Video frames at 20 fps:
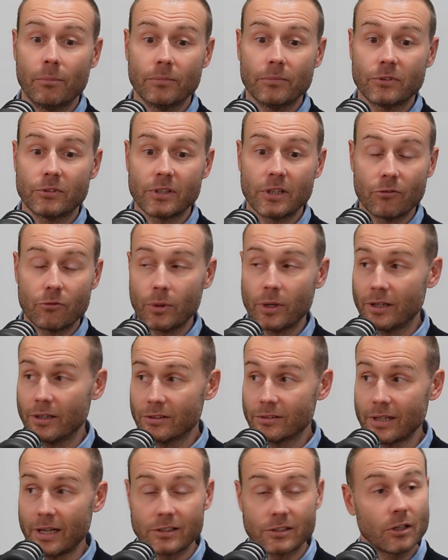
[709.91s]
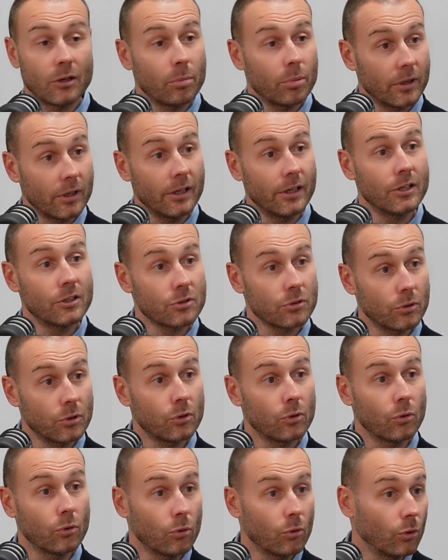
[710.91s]
see if we can set up an initial
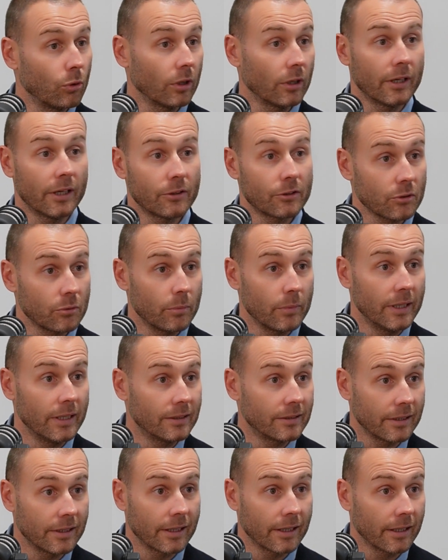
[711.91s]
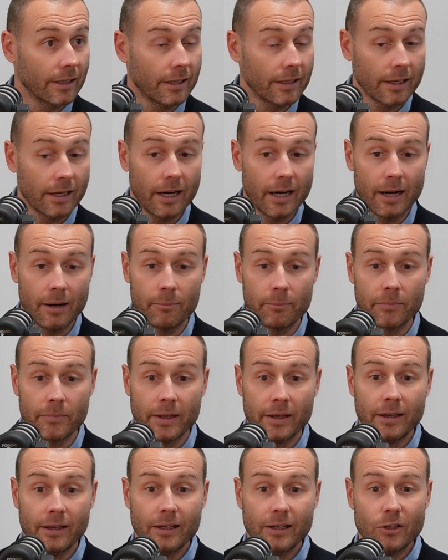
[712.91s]
call, meeting,
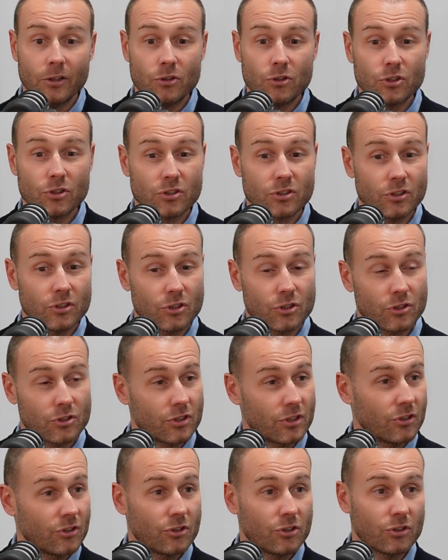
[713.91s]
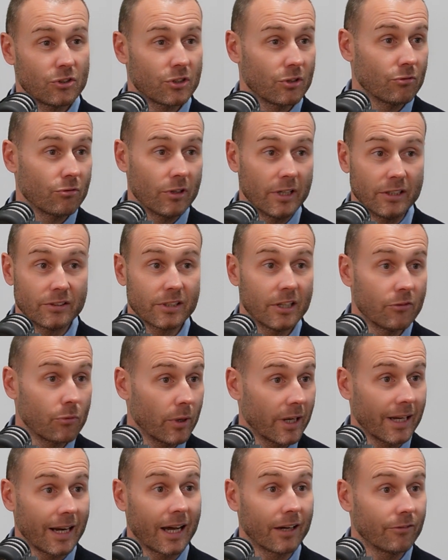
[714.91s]
just to really see if we
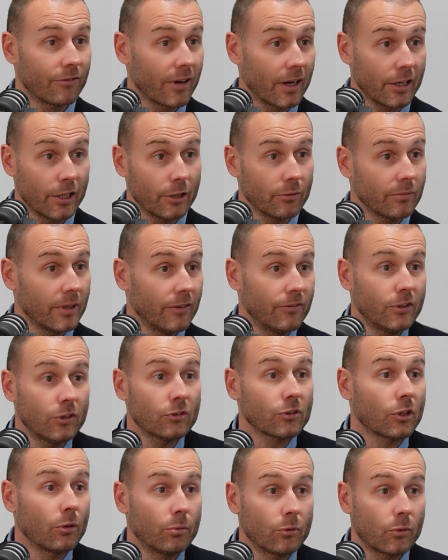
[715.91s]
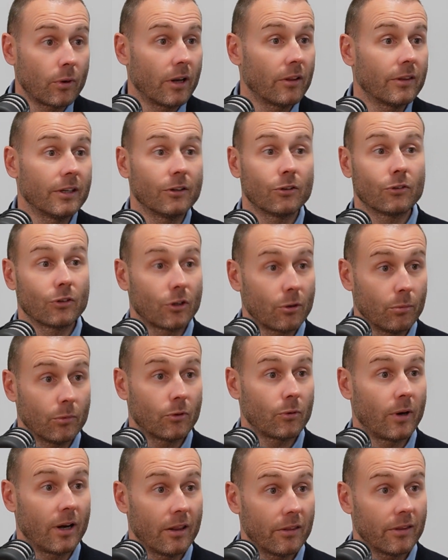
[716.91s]
can add value. If it doesn't come to anything, it doesn't come
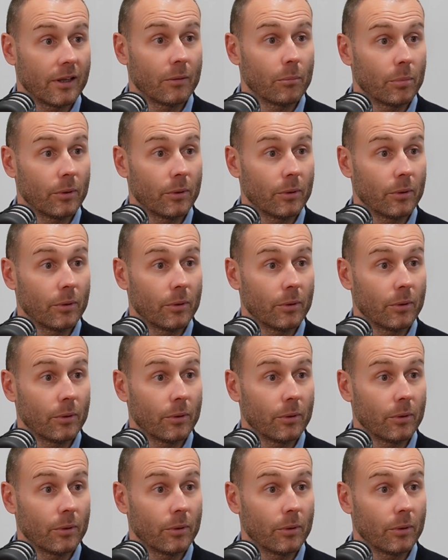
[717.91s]
to anything.